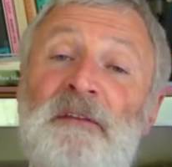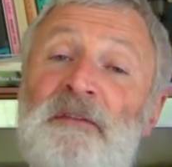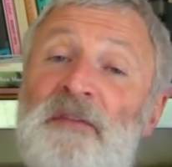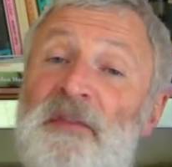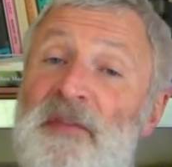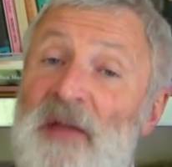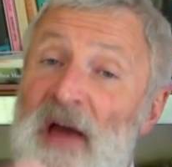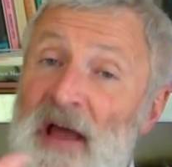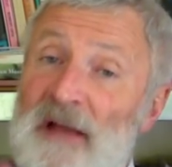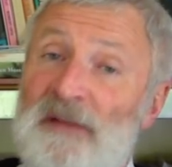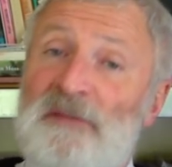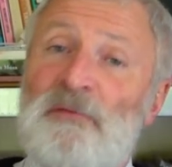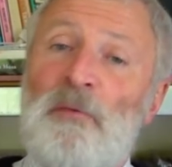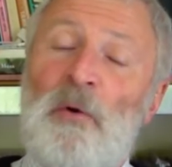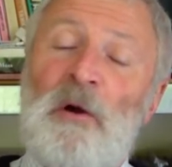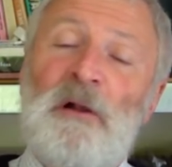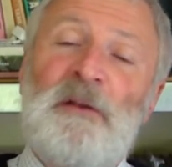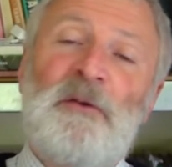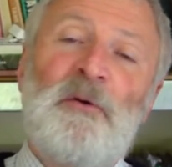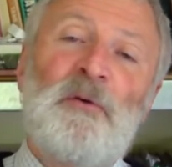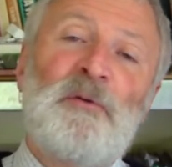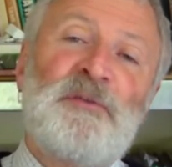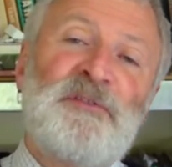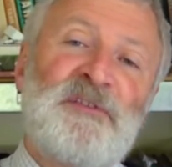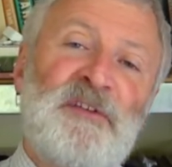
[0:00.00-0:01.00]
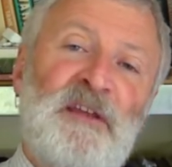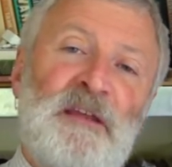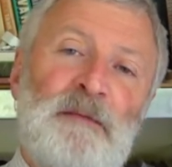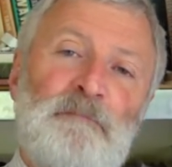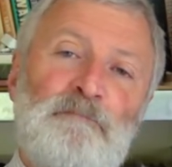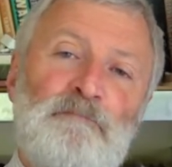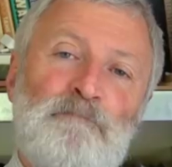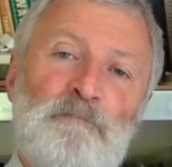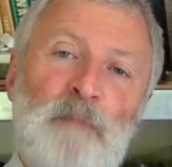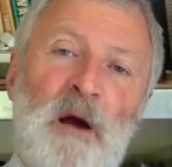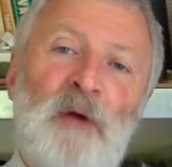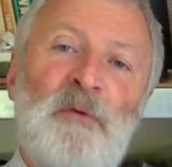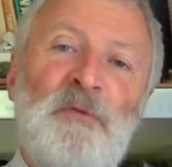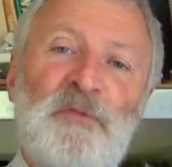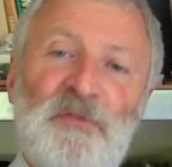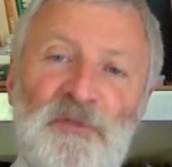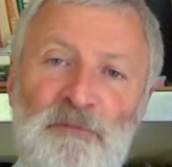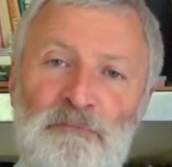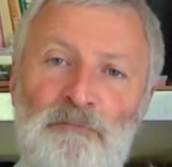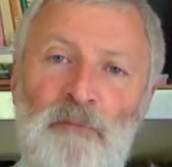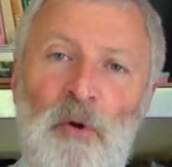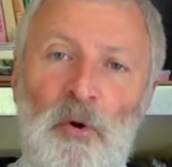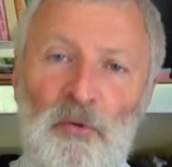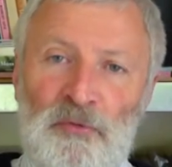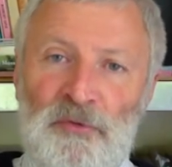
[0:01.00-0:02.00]
And that's why you'll see most
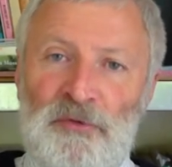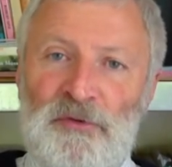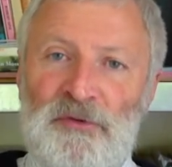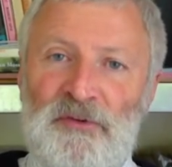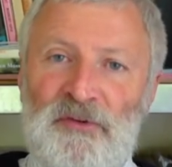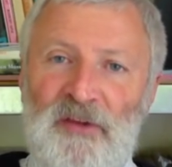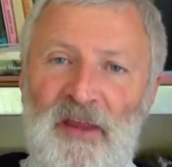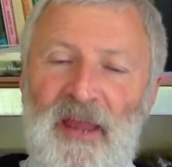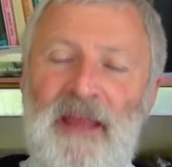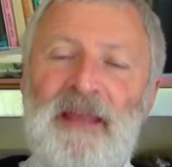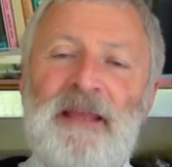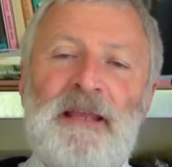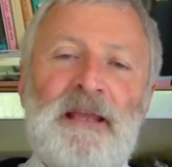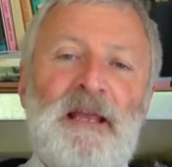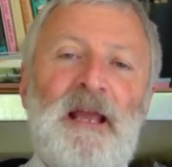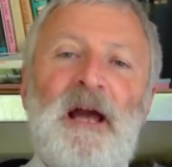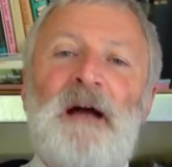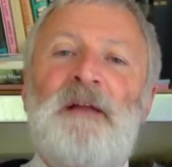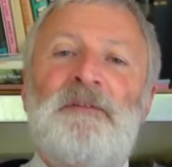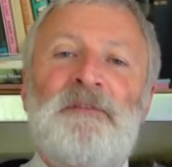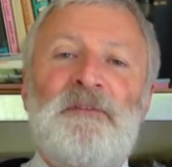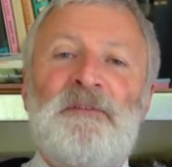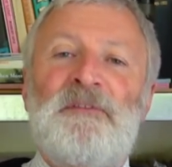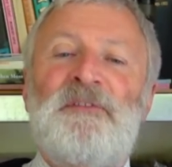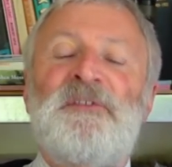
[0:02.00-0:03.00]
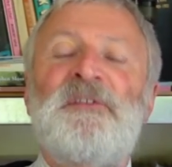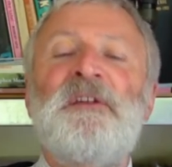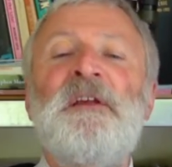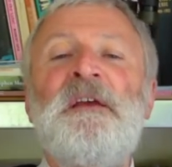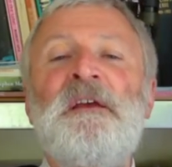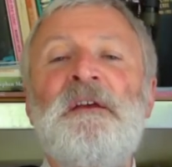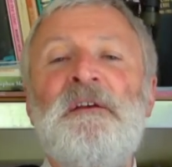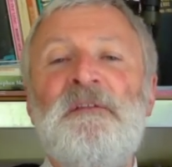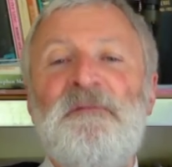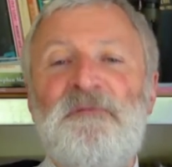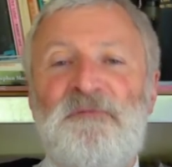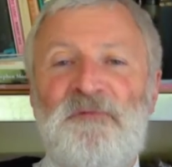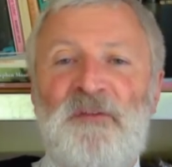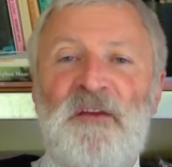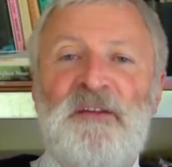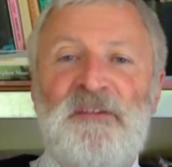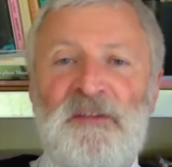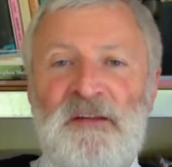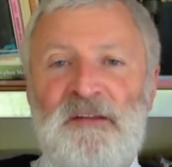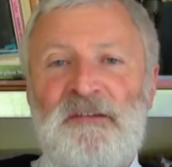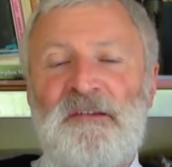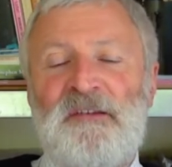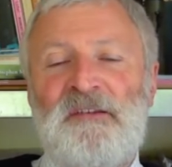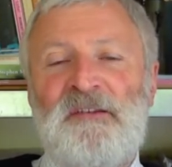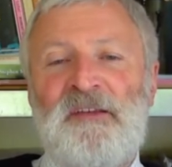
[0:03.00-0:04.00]
modern tank guns
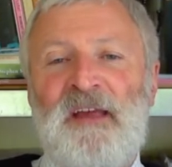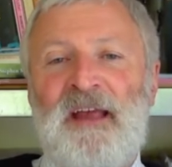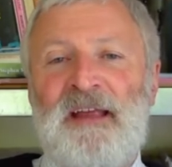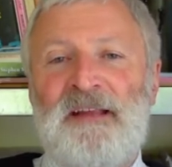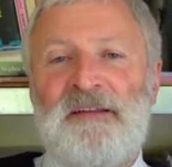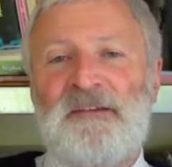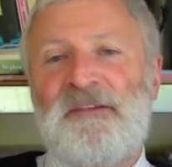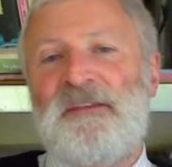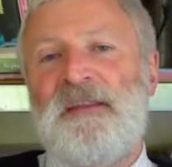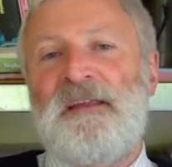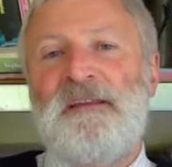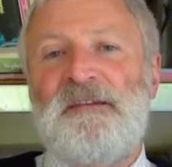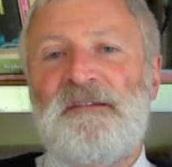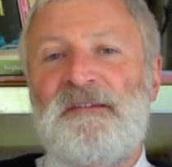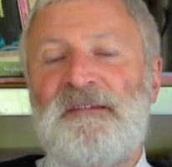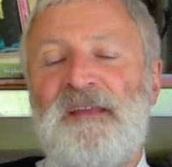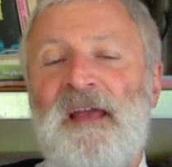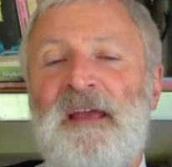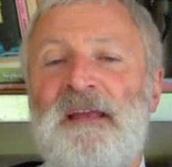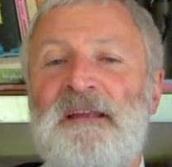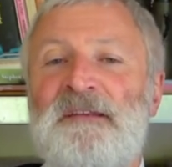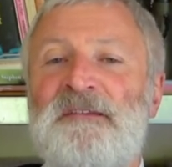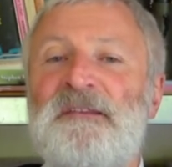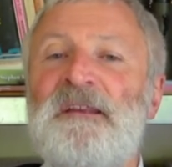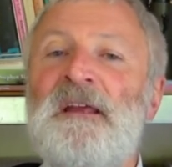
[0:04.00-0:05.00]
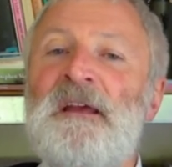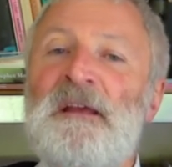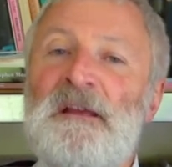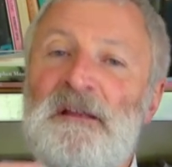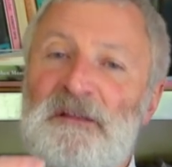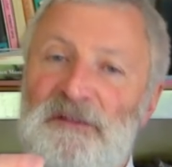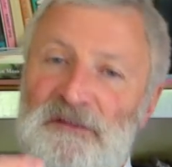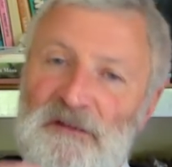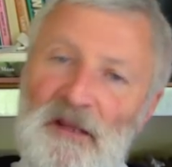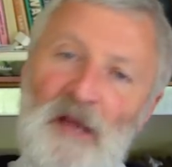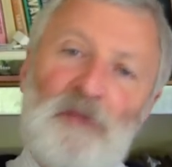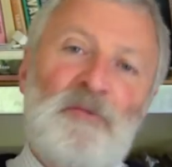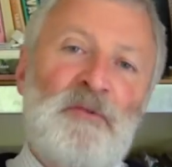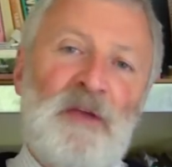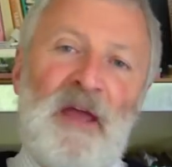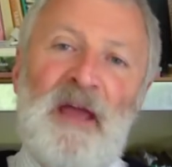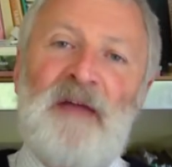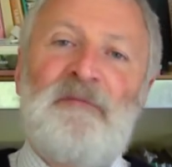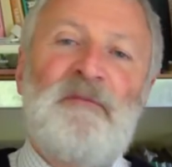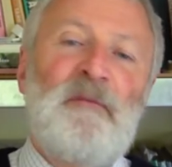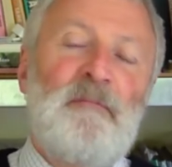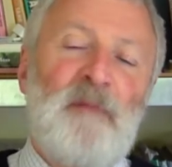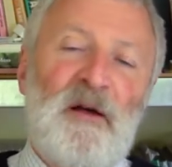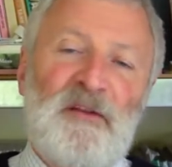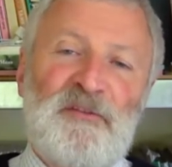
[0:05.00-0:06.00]
fitted to tanks these days don't
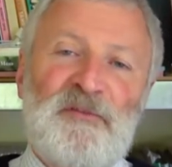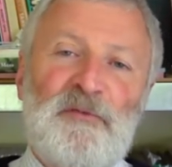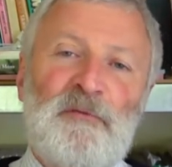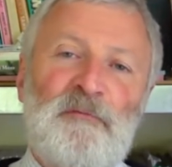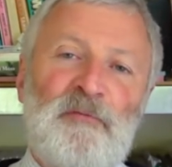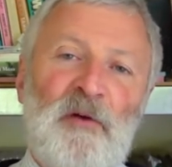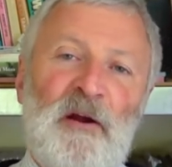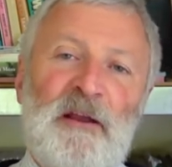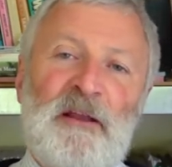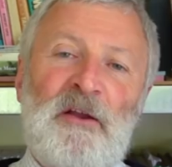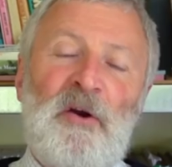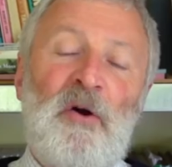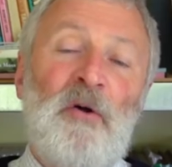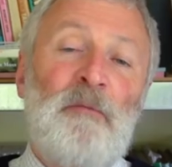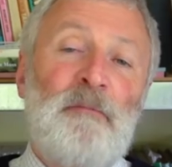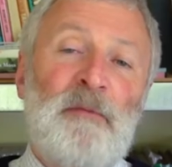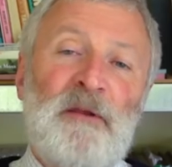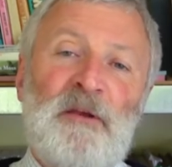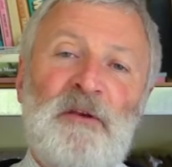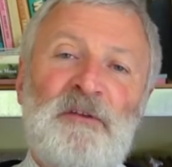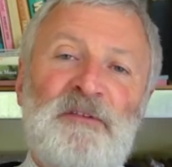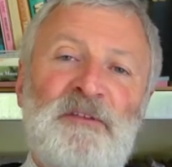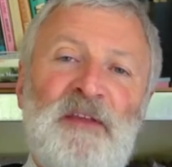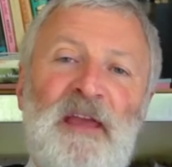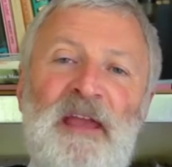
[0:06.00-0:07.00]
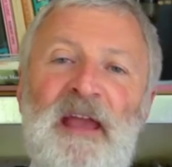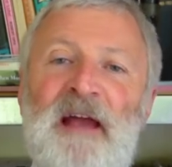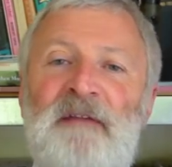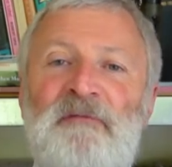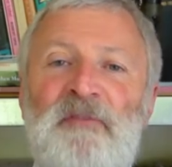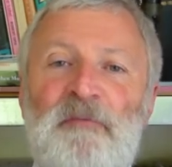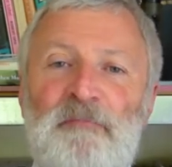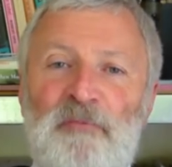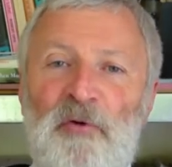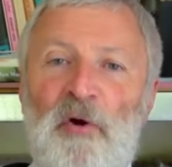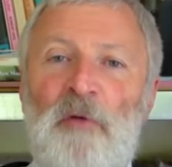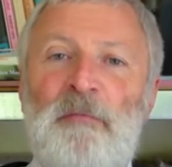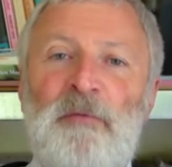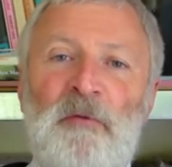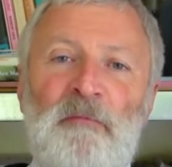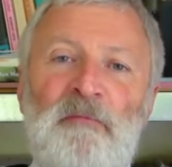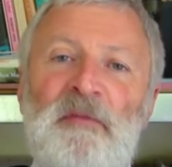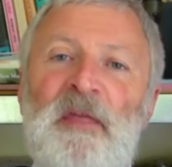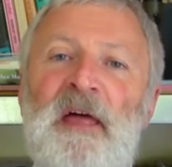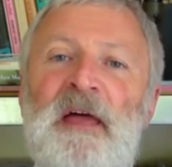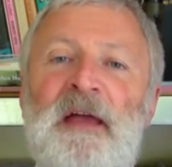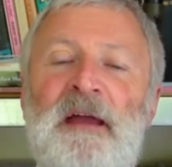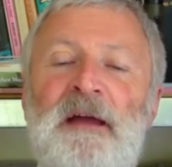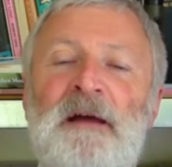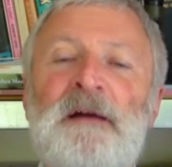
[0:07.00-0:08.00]
have a muzzle brake on because they have the problem
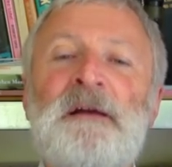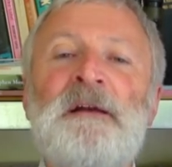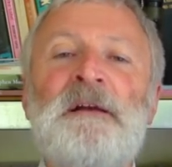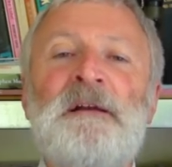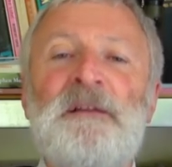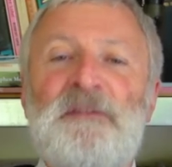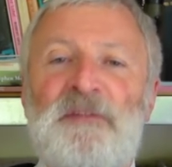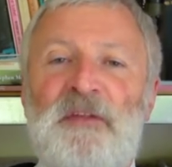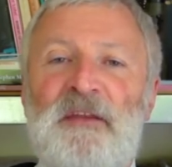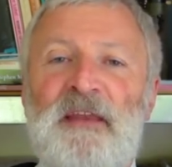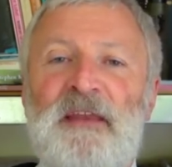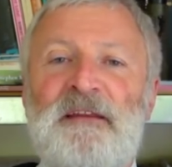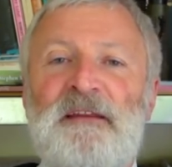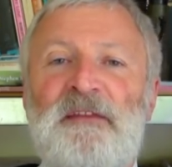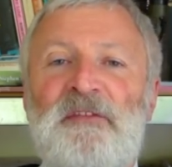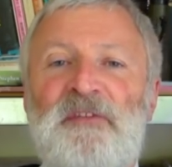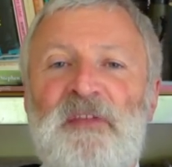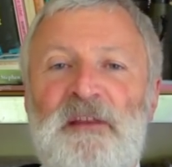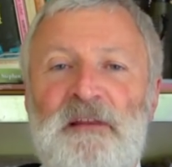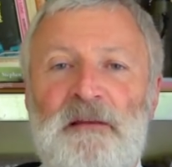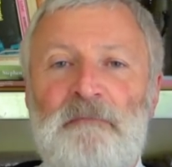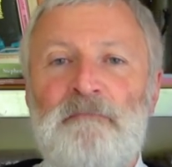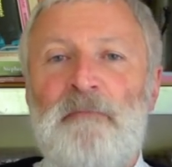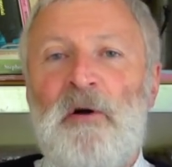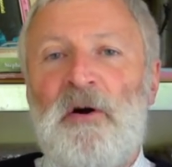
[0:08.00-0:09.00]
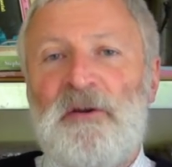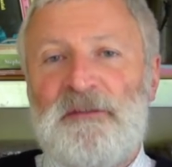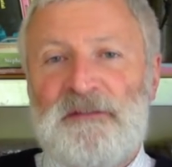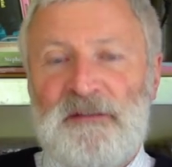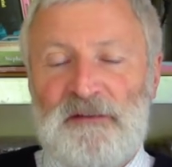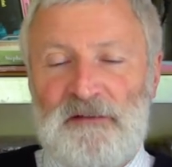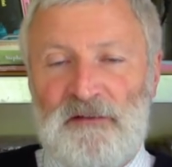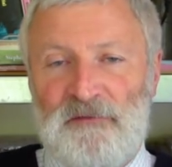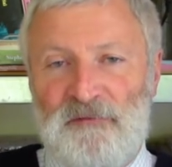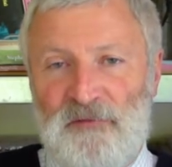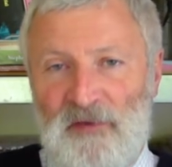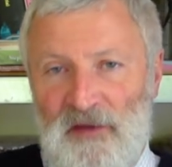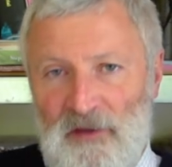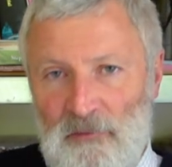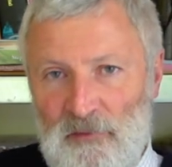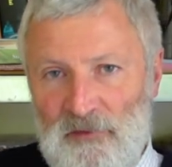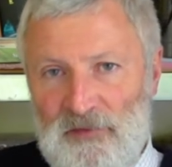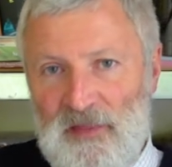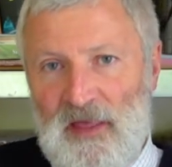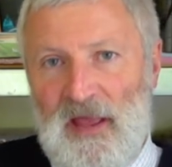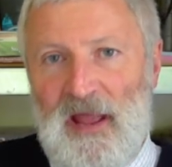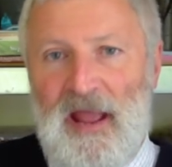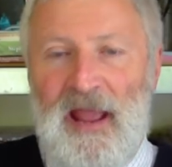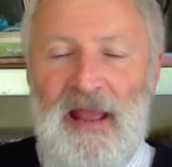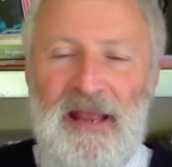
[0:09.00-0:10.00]
there that anything that might interfere with
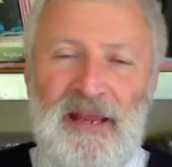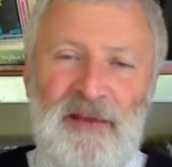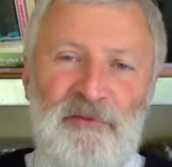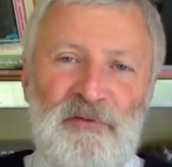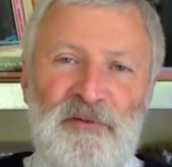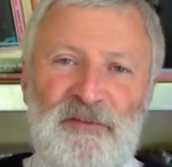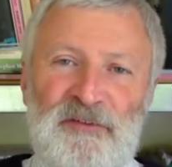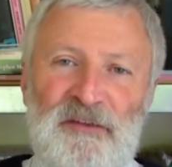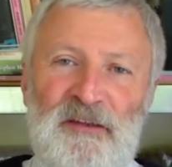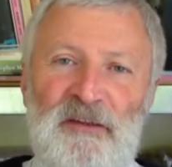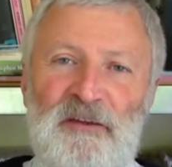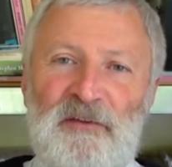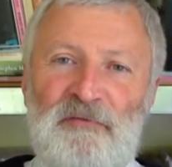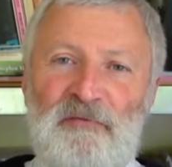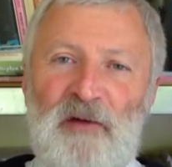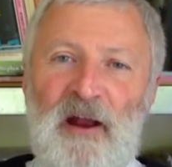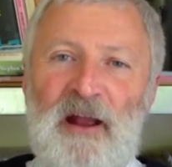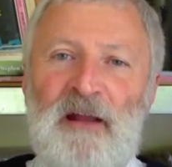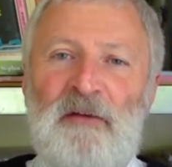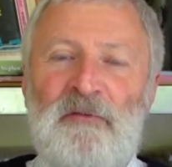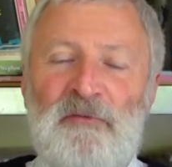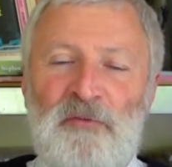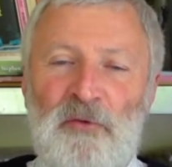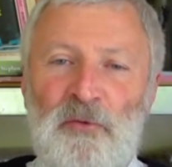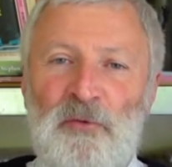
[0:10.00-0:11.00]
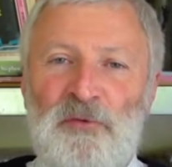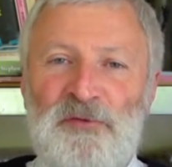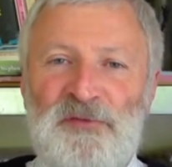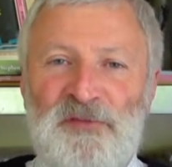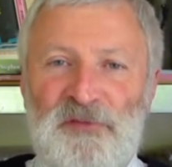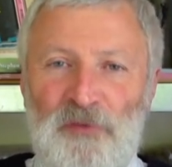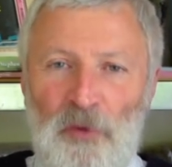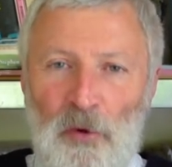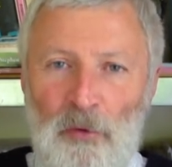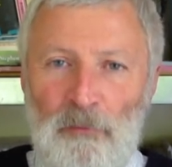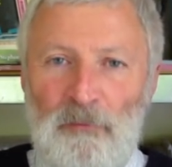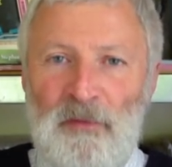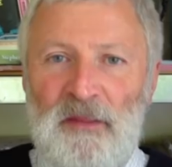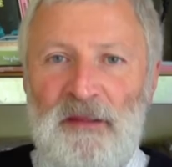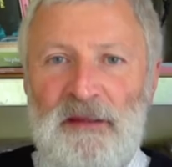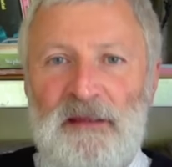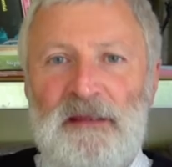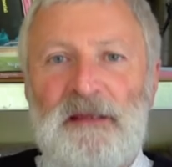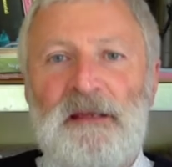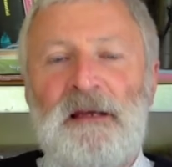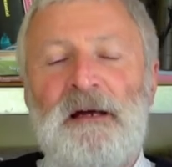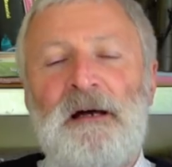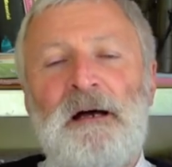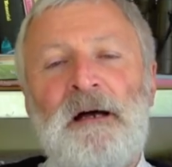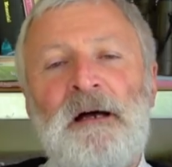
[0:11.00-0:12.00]
that accuracy of the round or stop
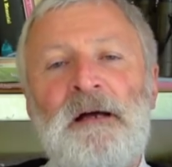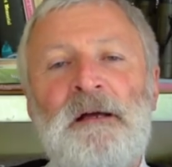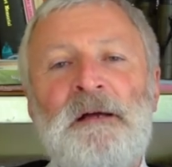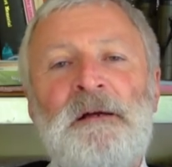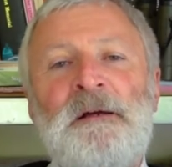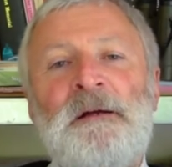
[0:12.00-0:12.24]
the, uh,